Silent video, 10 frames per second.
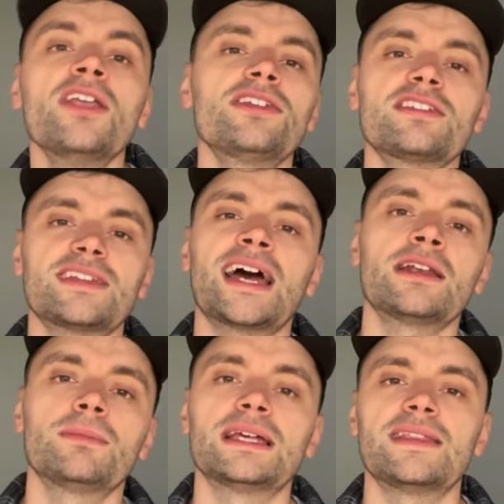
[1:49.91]

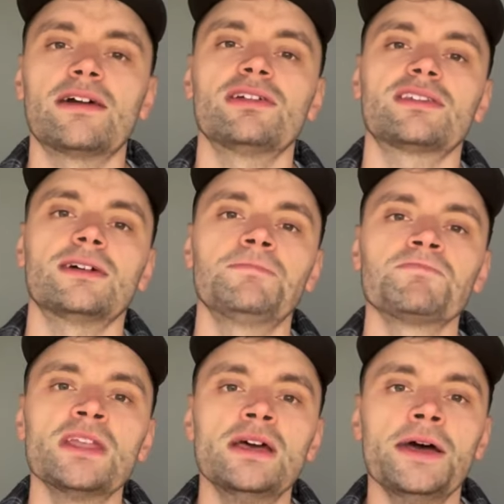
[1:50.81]
Understandably, there is a,
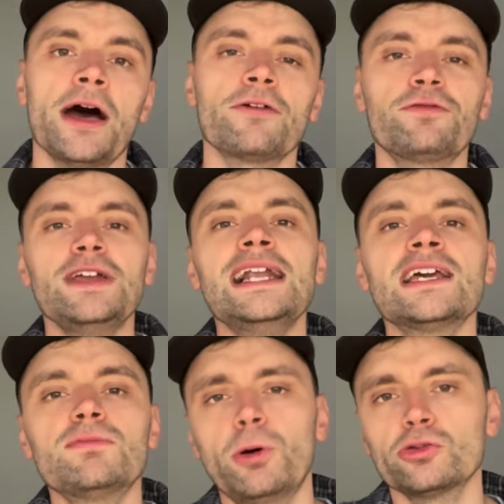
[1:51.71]
a
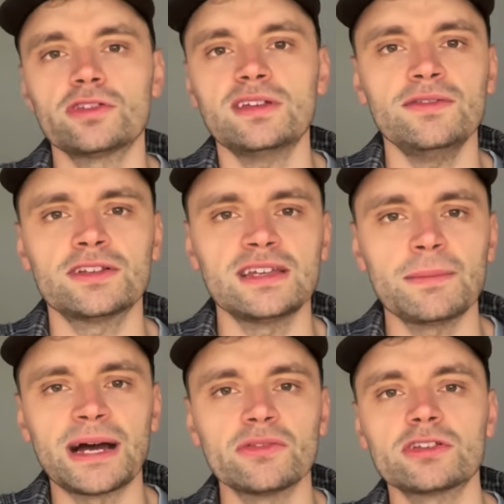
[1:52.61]
feeling of positivity
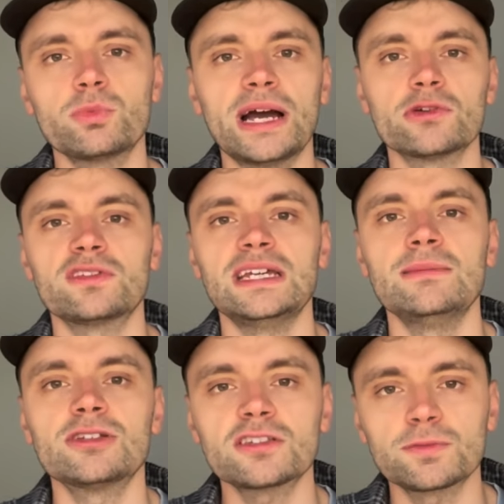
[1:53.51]
about this Wales
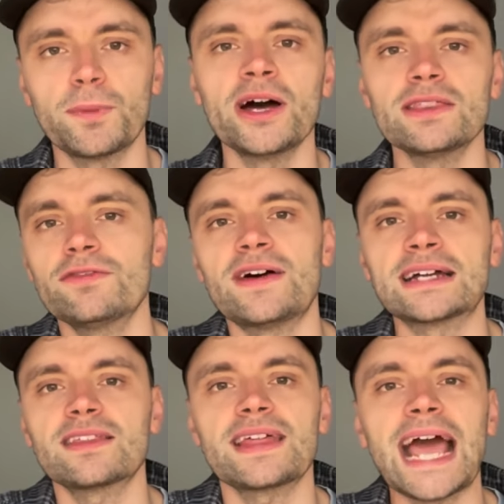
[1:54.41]
team, despite the
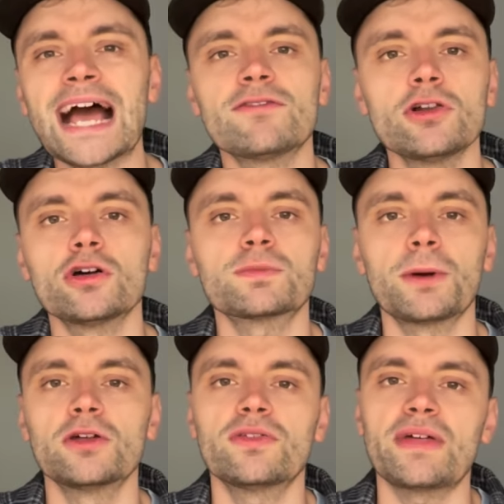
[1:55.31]
fact that they have lost
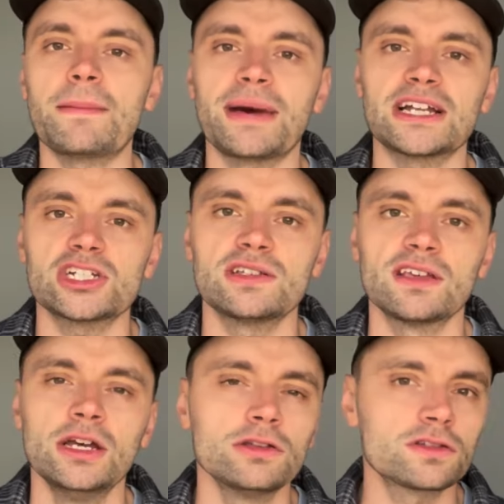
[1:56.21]
both of their
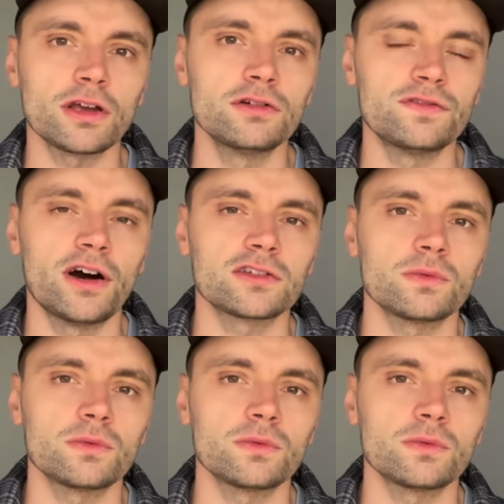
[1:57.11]
matches so far.